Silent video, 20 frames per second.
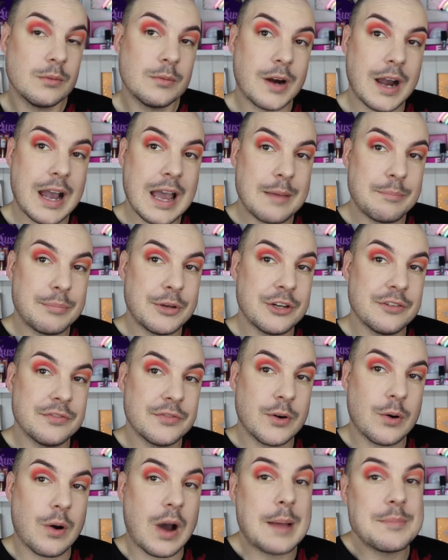Right,
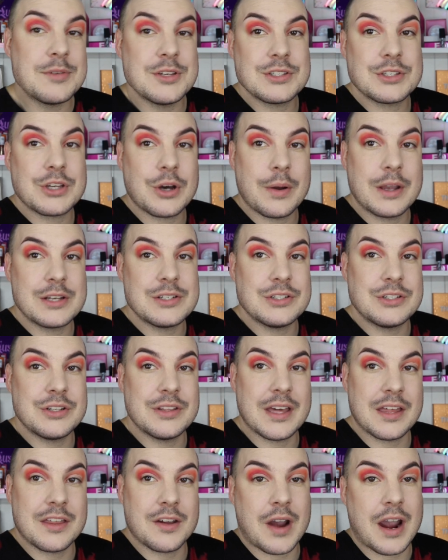beautiful. I'm just going to do
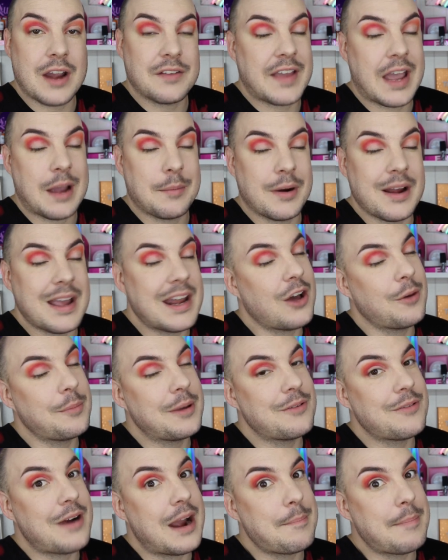the other eye off camera and I'll
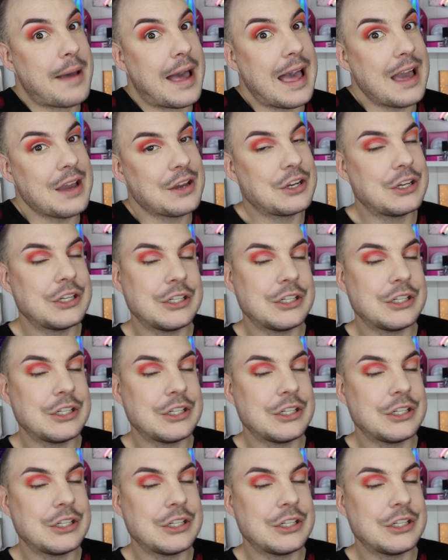be right back.